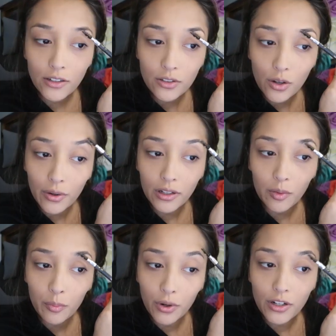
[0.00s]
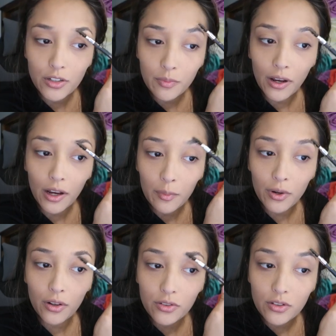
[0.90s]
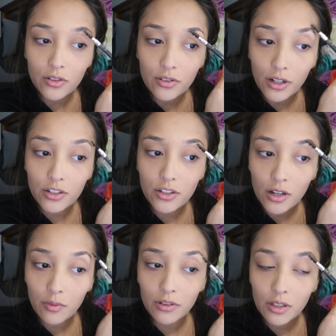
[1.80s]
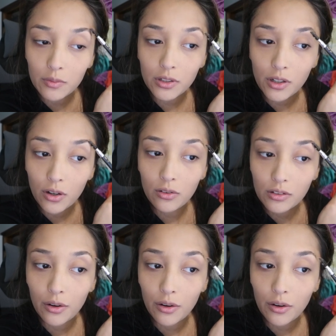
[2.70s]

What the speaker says: just go in and brush my eyebrows the direction I want them to go.